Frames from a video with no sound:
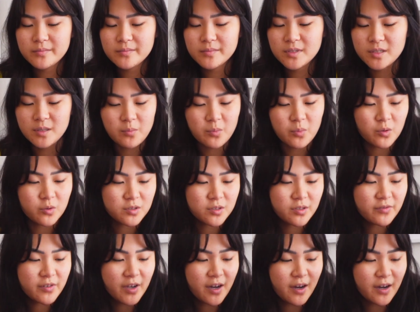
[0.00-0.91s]
some balls
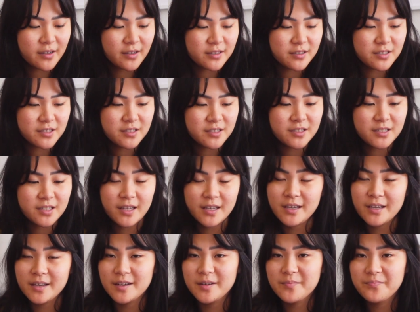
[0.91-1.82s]
of yarn and just
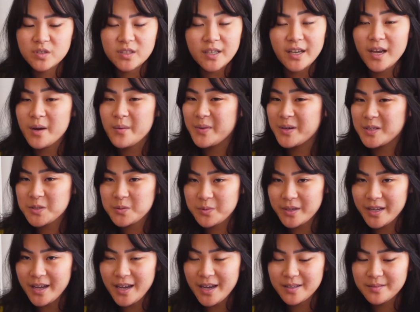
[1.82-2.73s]
see how much we
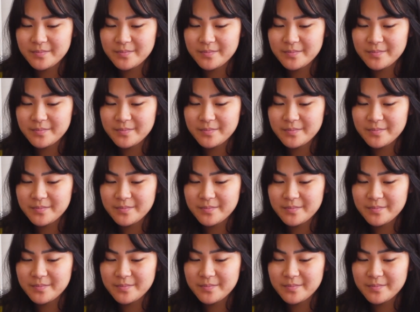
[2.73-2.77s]
get.